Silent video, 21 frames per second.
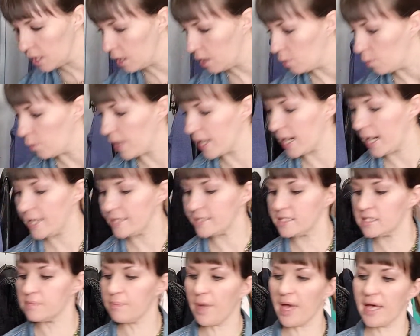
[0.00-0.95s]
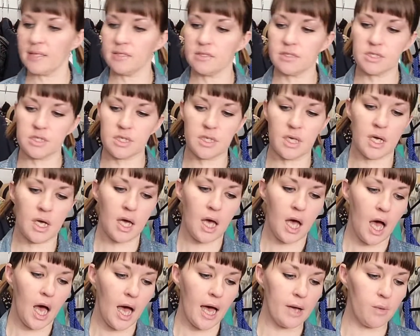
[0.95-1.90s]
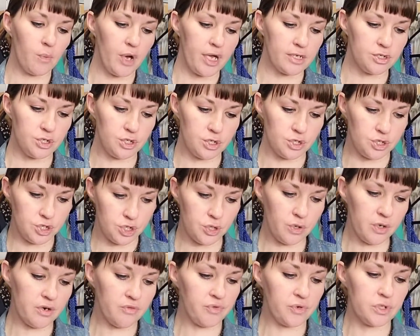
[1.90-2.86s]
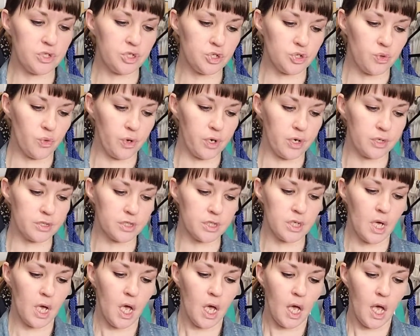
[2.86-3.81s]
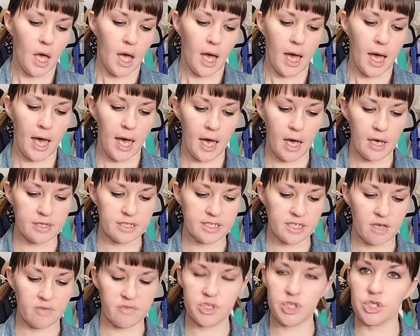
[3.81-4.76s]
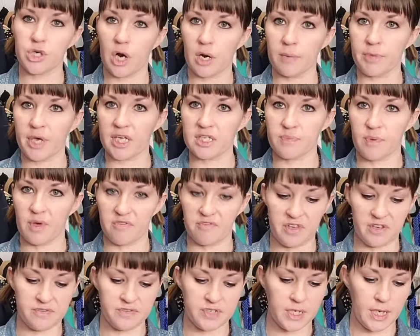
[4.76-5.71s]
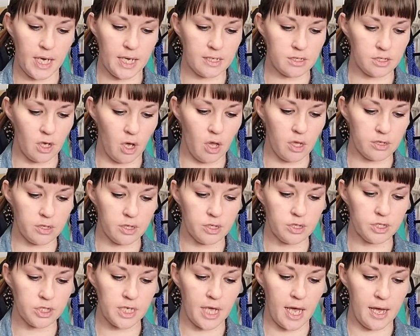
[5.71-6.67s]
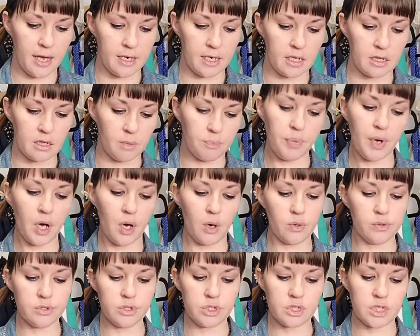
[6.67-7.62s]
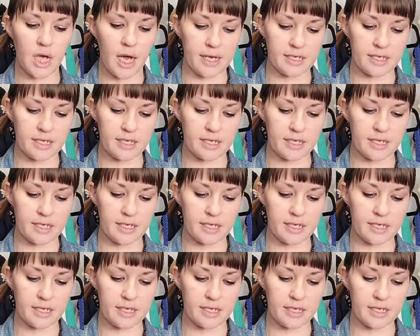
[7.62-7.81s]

what I spent. I went to two different stores. The Salvation Army, I spent $58, and in the Post, I